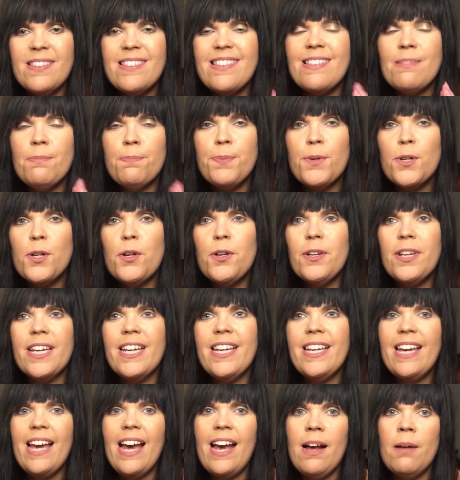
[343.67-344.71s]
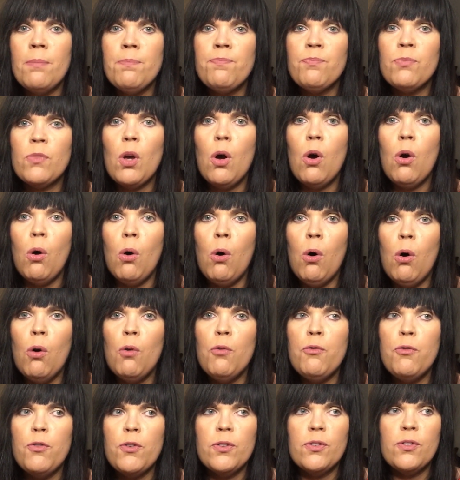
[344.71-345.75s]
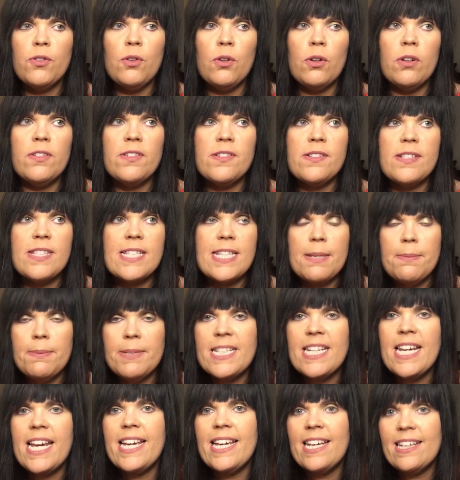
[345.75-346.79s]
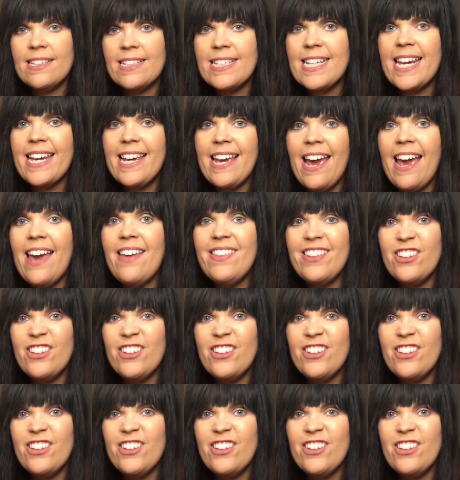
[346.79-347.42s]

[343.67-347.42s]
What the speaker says: the beauty of sort of CBT and TA,